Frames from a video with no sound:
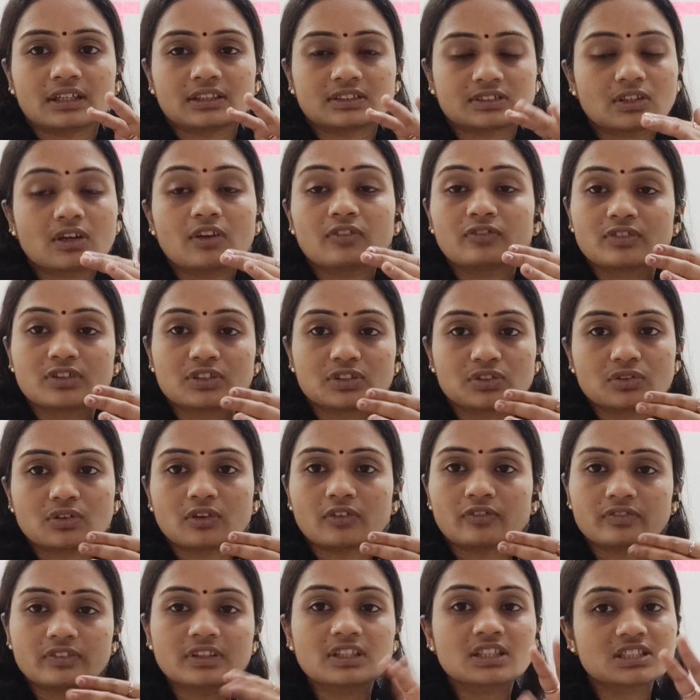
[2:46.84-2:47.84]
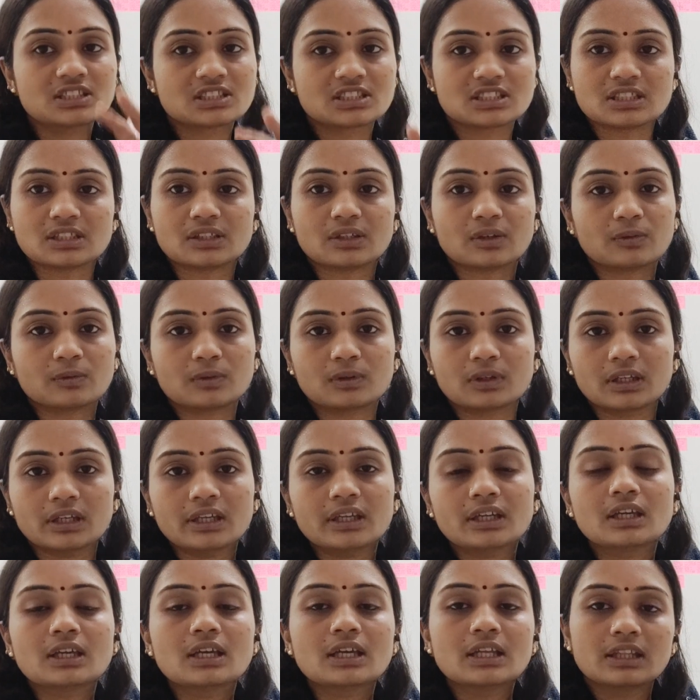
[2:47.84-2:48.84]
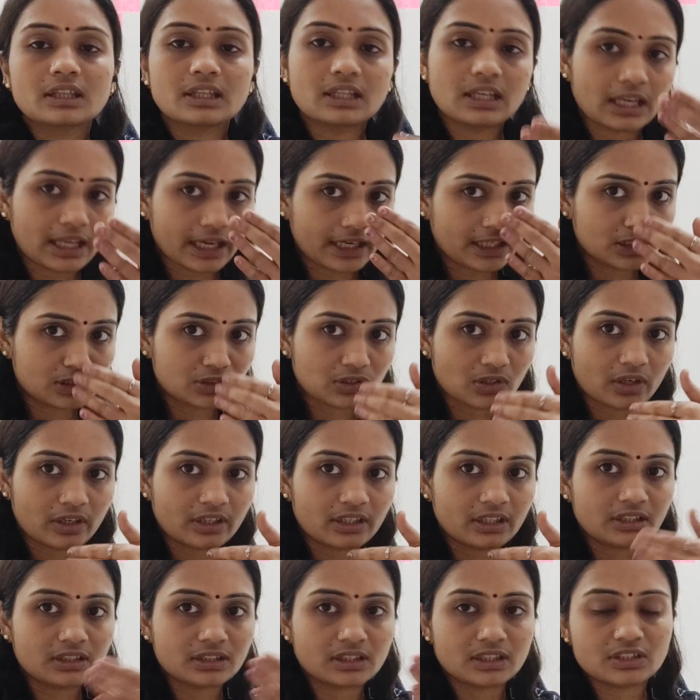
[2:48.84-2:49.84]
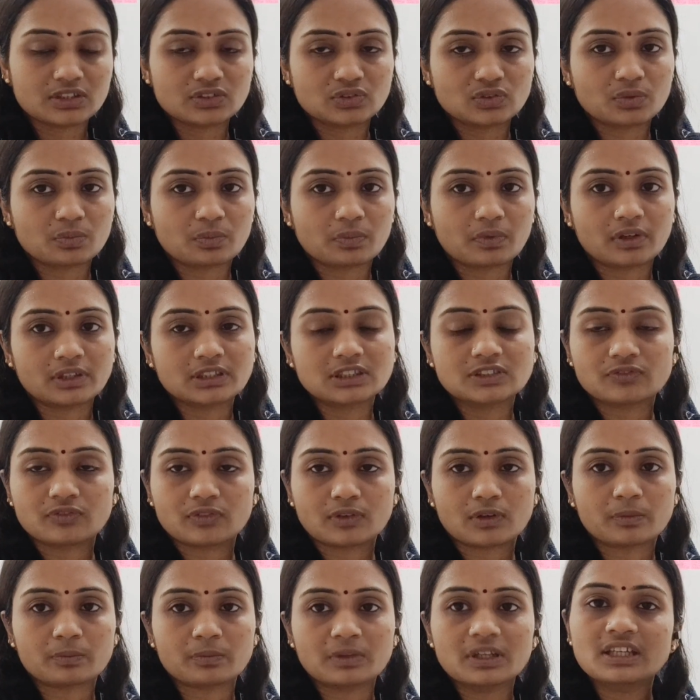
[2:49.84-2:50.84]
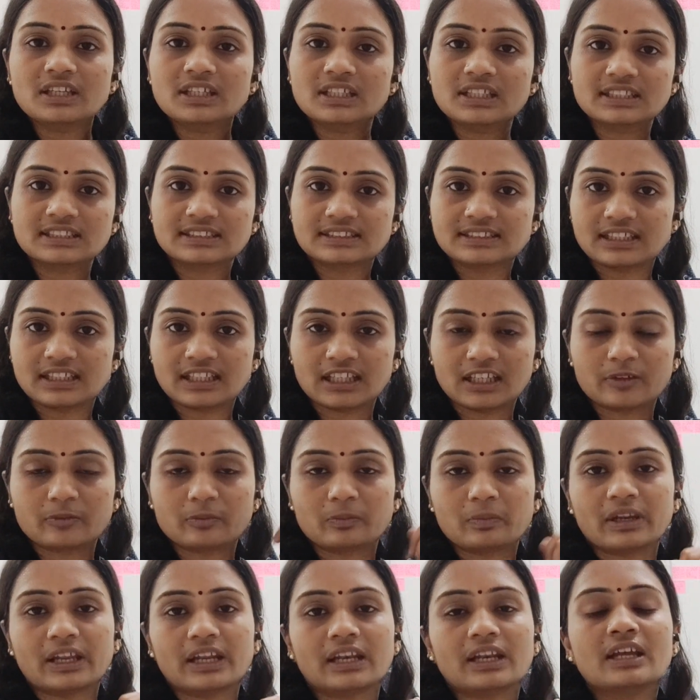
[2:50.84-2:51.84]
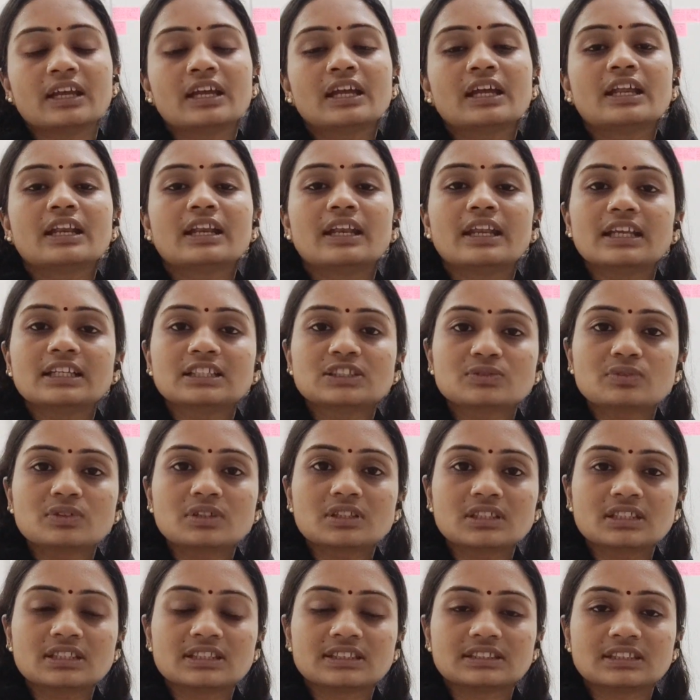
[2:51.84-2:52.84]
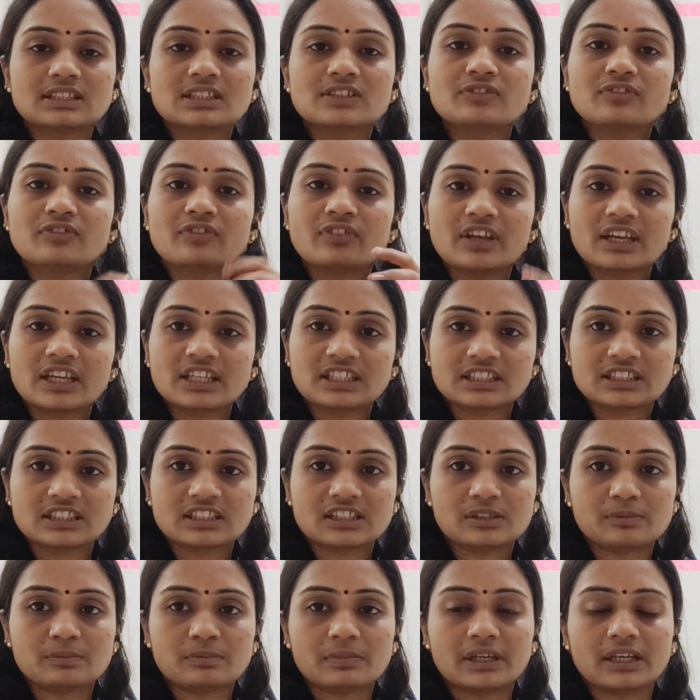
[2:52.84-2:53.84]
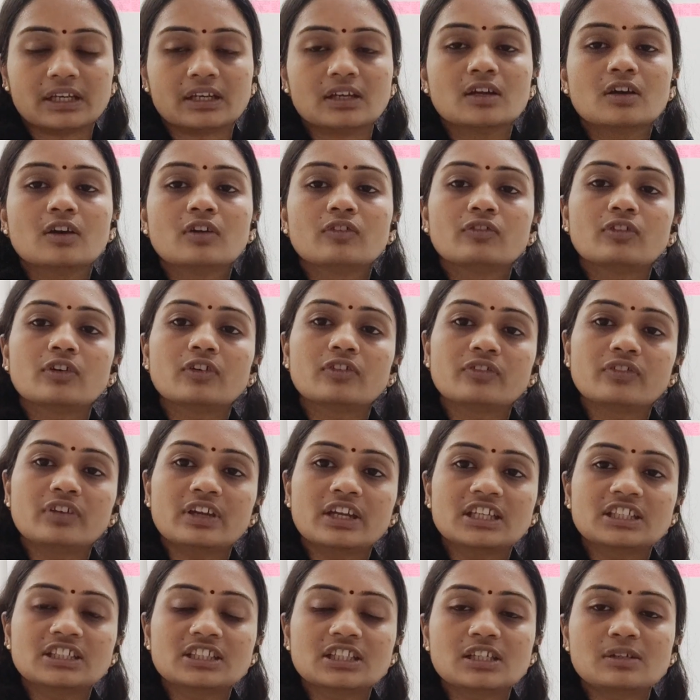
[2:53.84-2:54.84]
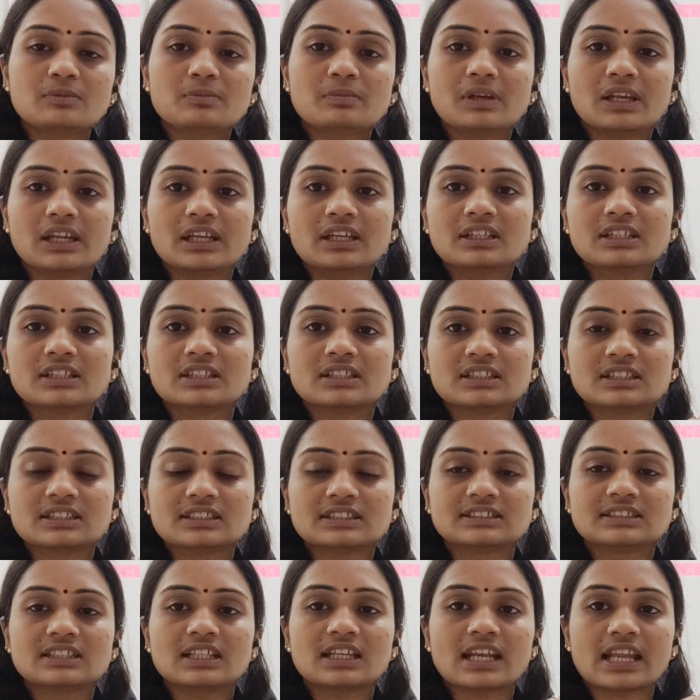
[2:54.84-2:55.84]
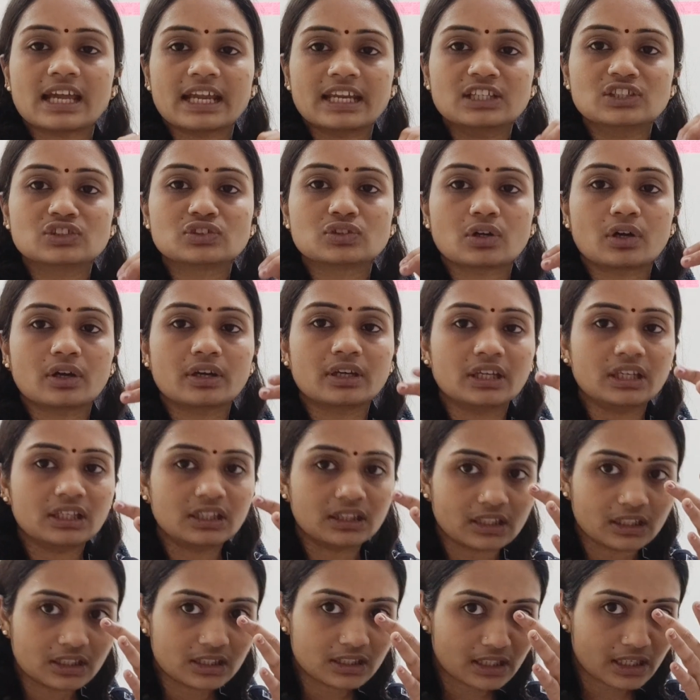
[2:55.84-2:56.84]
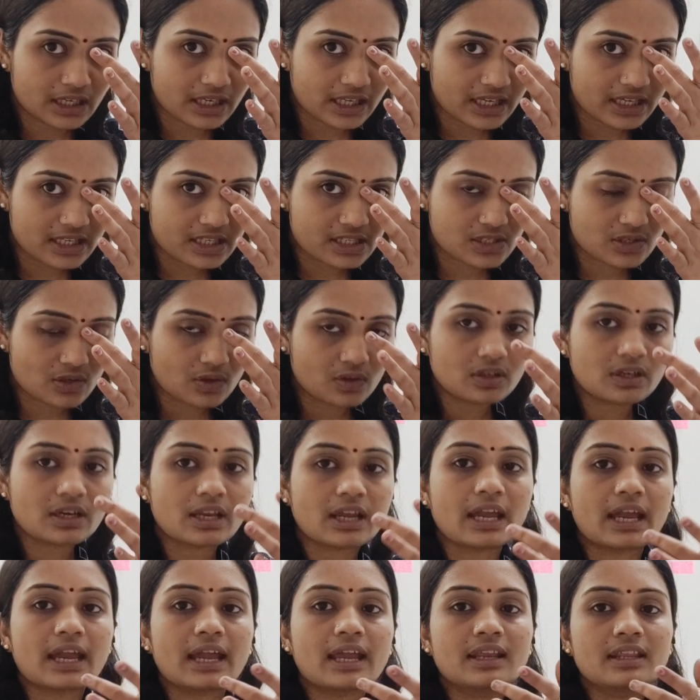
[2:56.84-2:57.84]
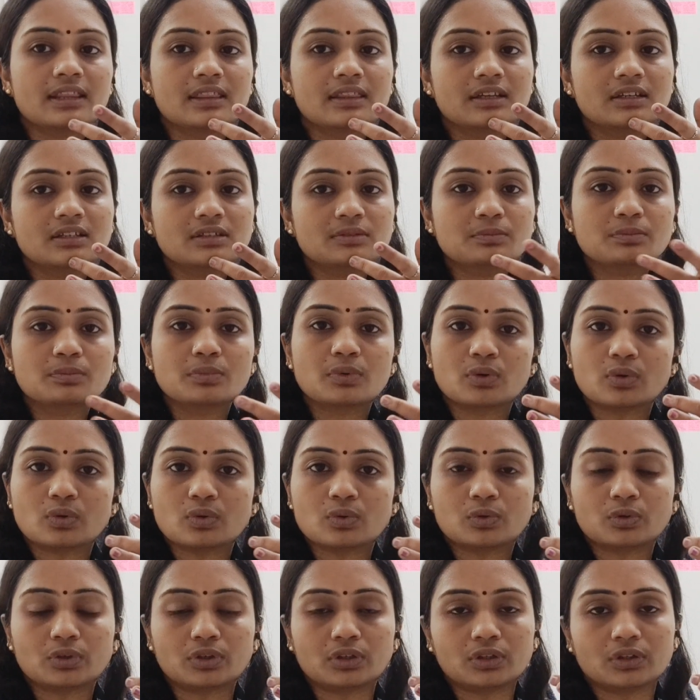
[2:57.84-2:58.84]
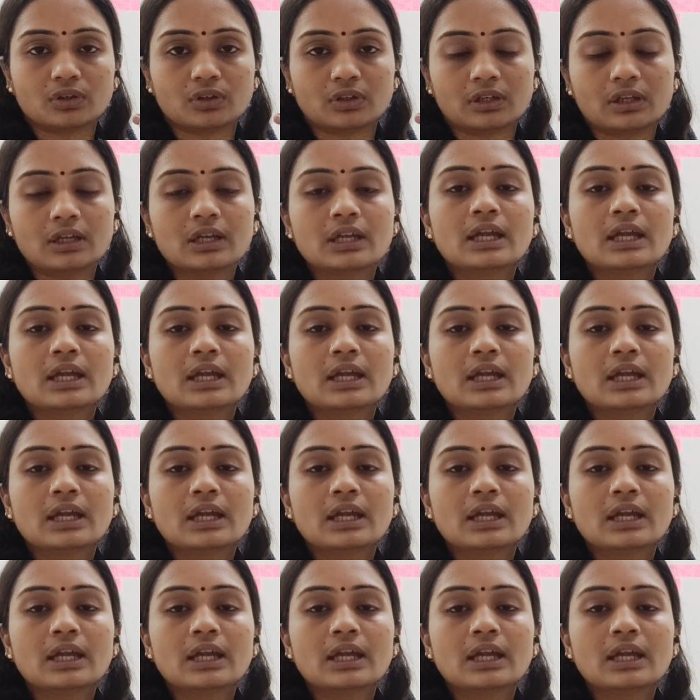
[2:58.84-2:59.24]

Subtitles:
soft tissue of the chin. Okay. The line joining these 2 points form the aesthetic plane. Next one is the facial plane. For facial plane, it is the line joining the nasion and the pogonion.